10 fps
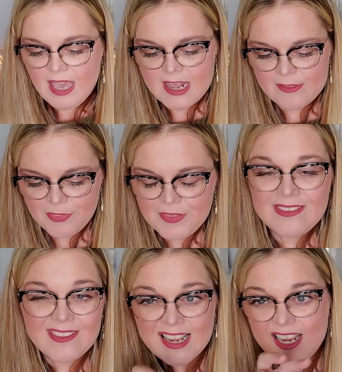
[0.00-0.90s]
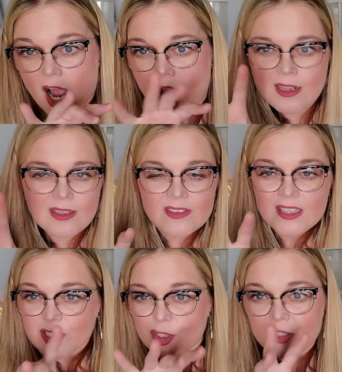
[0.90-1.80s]
Another thing that I got in the
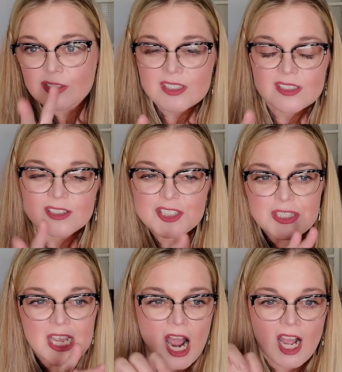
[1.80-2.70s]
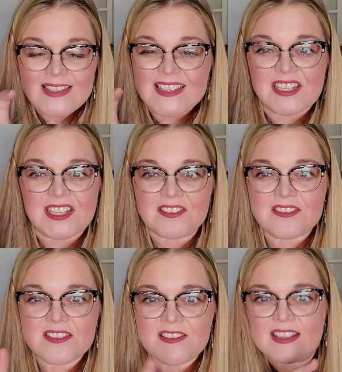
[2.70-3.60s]
little odds and
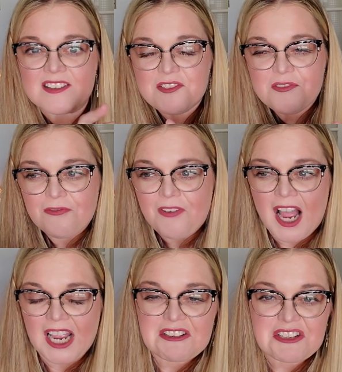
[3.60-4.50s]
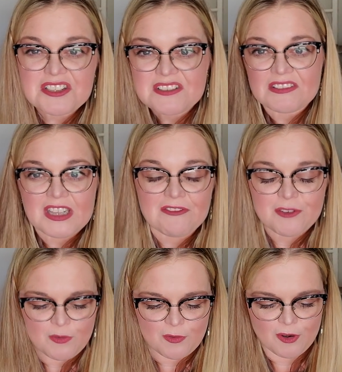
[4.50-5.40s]
ends that you find just left
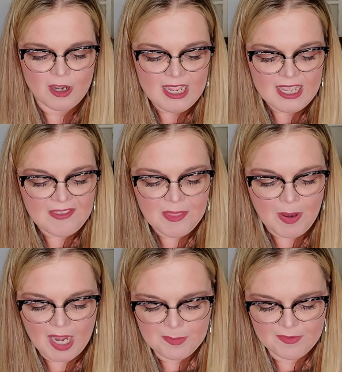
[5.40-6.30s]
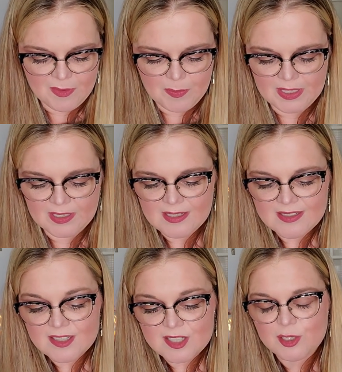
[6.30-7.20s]
over in the bottom of the bin is
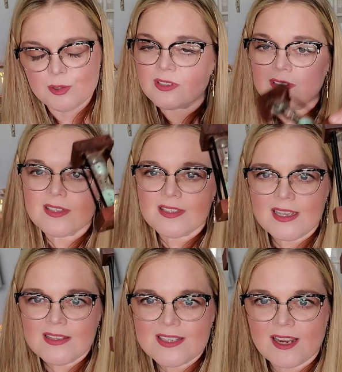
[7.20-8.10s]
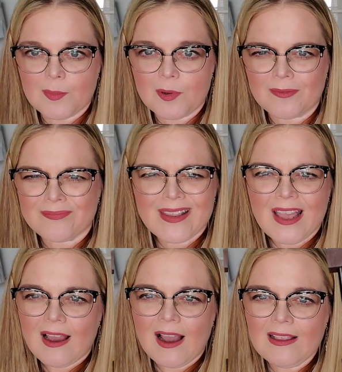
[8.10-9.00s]
this cute little sand timer.
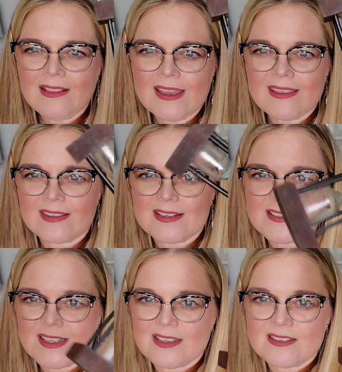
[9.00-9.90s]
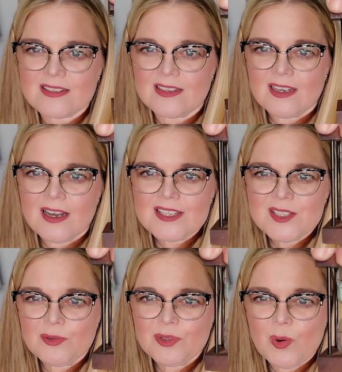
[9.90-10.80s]
I like these things. I
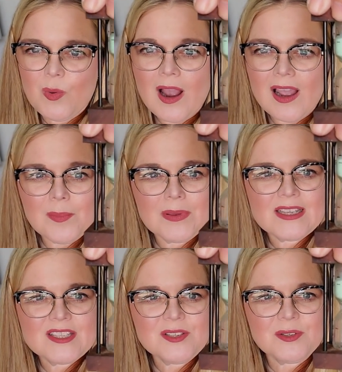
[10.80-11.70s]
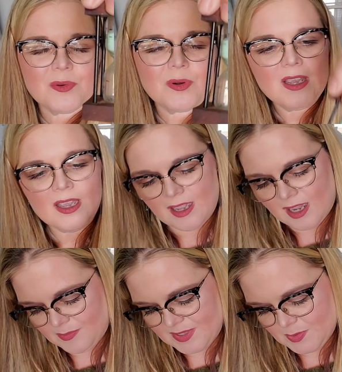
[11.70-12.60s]
don't know why, but I do.
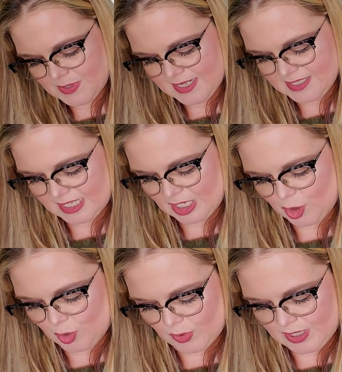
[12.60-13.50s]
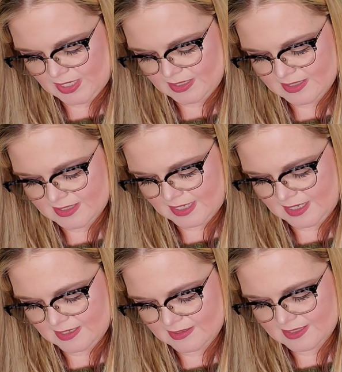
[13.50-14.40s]
Um, this one has like a green
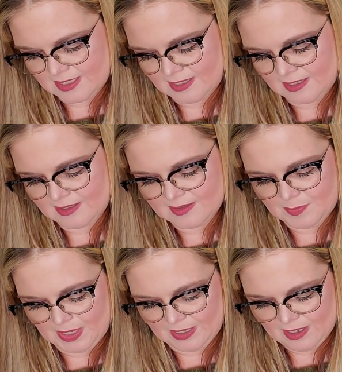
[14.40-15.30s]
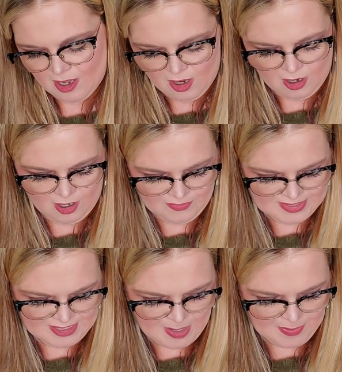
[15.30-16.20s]
sand in it, but on the
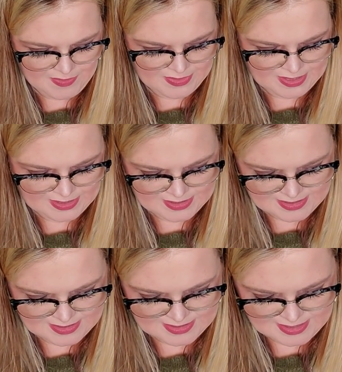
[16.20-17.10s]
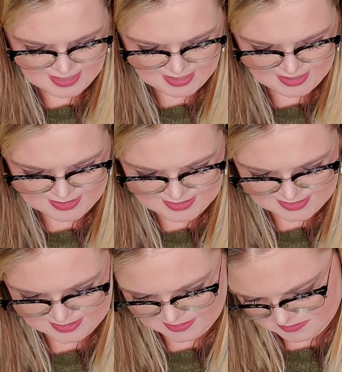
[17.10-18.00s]
top of it, it says